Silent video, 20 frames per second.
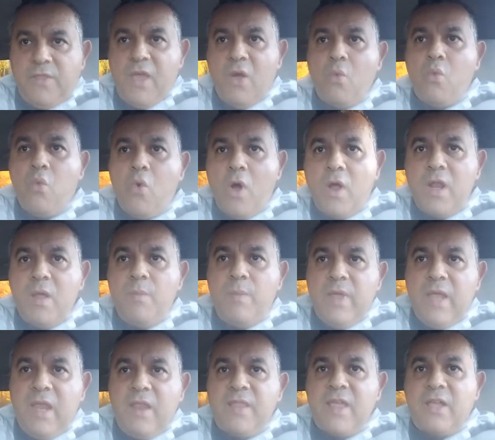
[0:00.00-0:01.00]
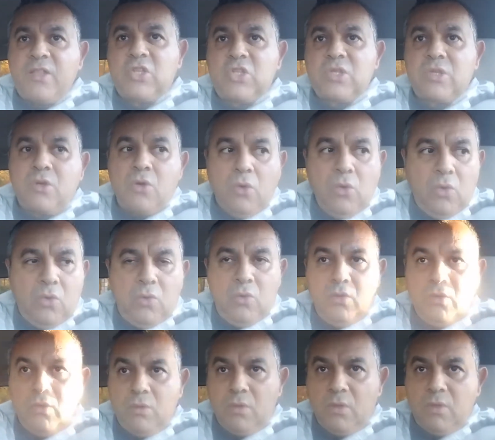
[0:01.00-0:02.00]
They want to be in that school.
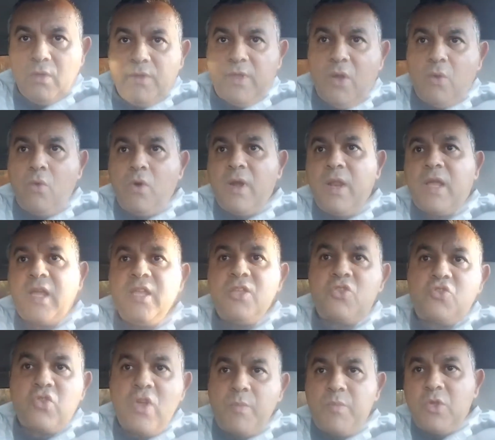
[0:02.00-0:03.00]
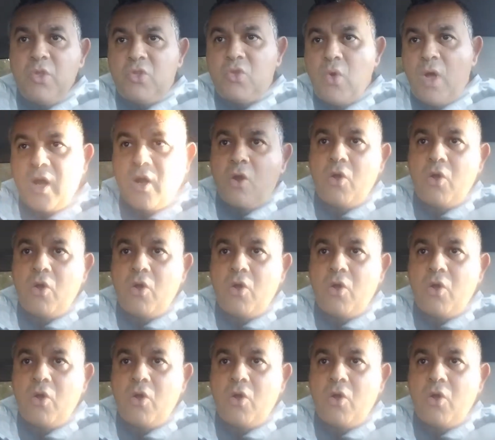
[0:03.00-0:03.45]
They want to contribute to our